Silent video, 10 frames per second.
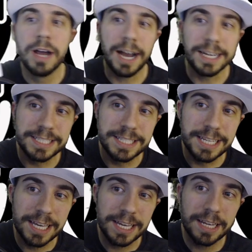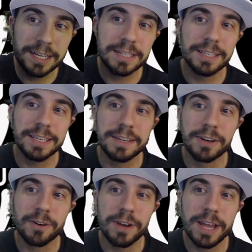I did
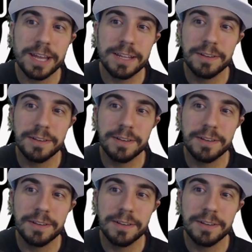create,